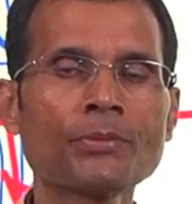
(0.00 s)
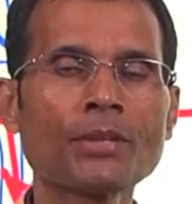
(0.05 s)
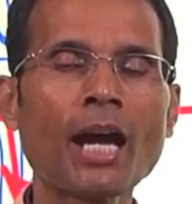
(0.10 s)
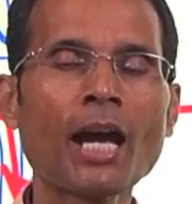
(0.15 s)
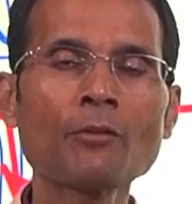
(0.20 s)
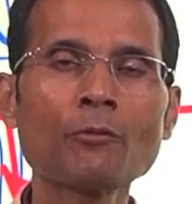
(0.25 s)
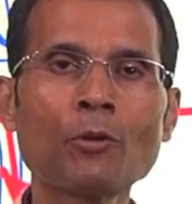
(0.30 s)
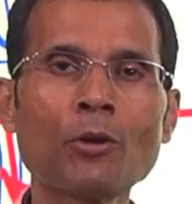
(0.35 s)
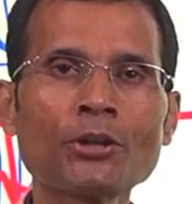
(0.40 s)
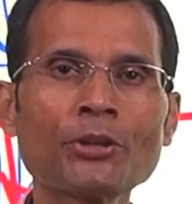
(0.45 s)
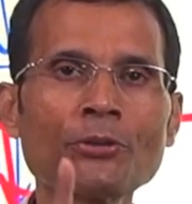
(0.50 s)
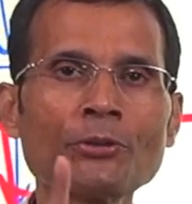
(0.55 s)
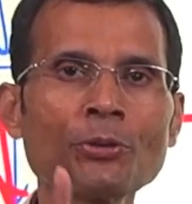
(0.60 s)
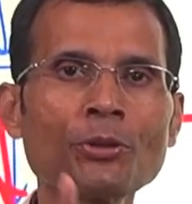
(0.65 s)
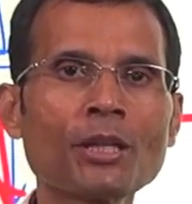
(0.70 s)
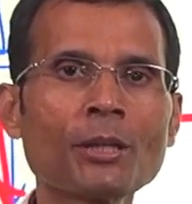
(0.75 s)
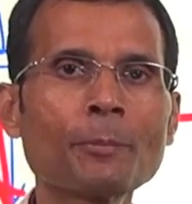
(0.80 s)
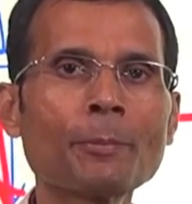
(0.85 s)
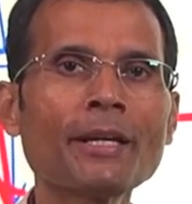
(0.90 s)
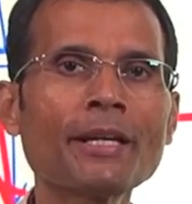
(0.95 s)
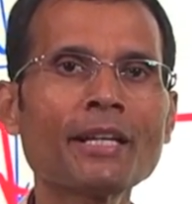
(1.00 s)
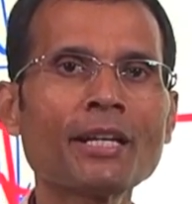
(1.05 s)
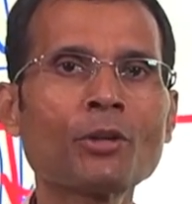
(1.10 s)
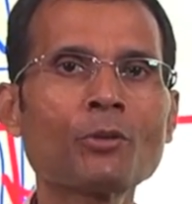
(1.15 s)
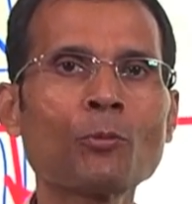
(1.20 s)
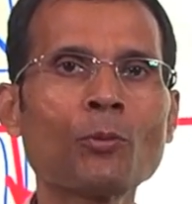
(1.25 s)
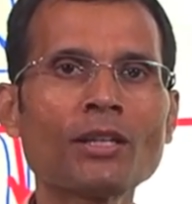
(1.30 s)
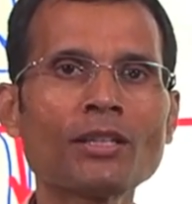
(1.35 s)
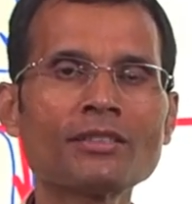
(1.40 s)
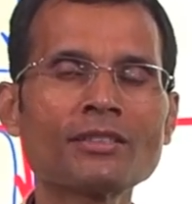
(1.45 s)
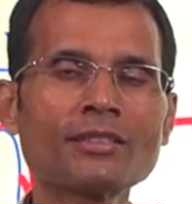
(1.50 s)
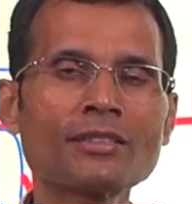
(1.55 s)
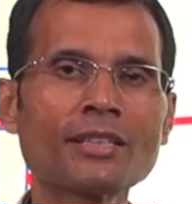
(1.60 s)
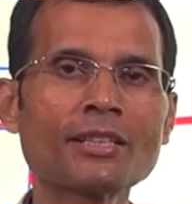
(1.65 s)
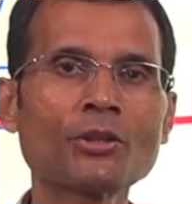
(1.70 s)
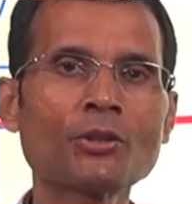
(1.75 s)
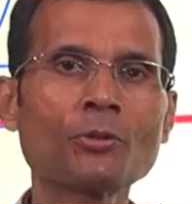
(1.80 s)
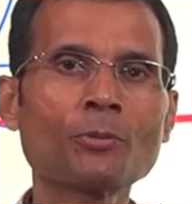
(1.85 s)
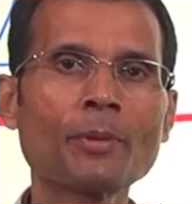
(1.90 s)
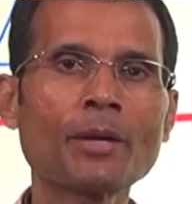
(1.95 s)
I want you to repeat it once
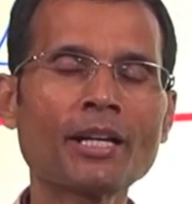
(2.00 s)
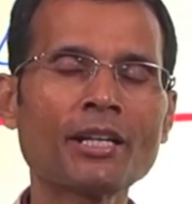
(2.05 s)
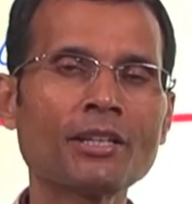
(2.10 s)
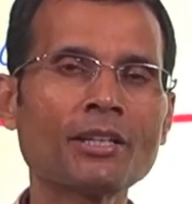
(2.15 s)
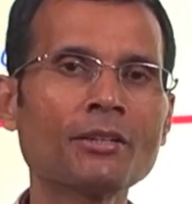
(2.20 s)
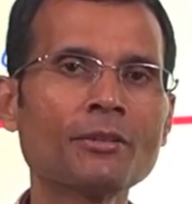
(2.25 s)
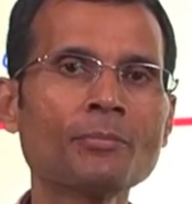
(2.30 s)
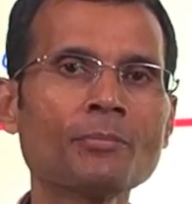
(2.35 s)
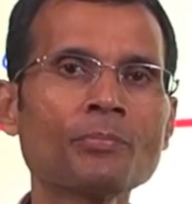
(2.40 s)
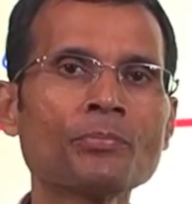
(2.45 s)
in your mind.